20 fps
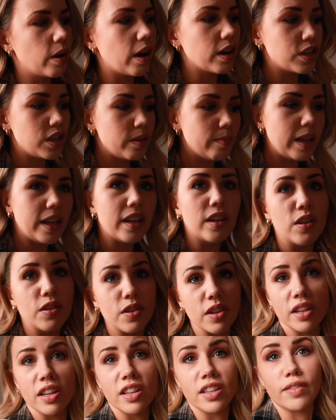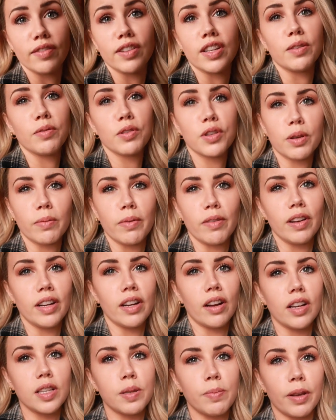We're actually meeting Lucy and Lydia for dinner, which is going to be
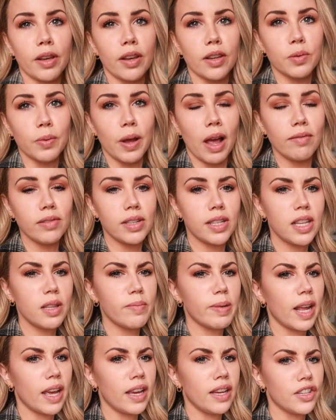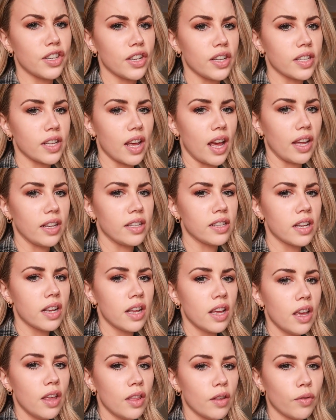really nice because we haven't seen them in ages, and
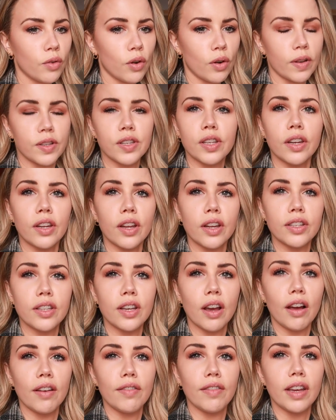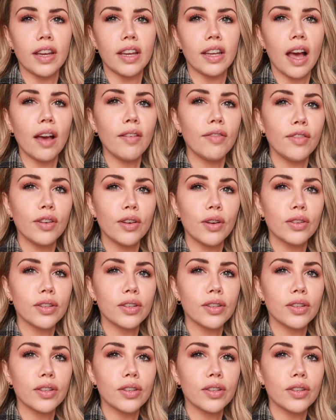the four of us are going to go to the Ivy, have a few